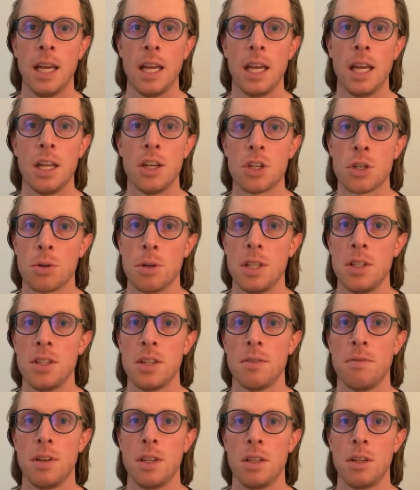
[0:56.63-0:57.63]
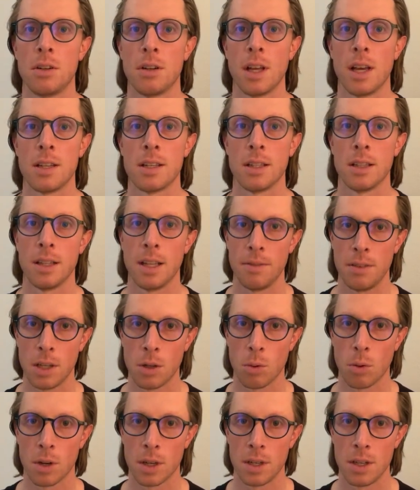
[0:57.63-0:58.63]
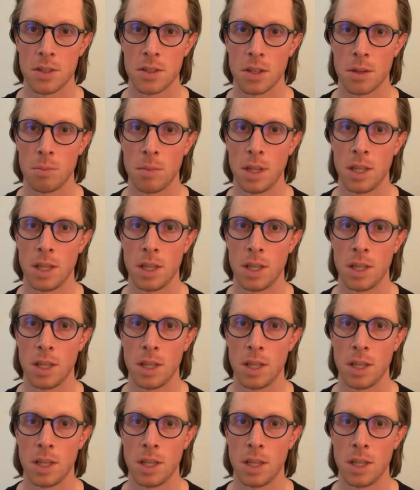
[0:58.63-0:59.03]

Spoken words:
It treats the vineyard as a living organism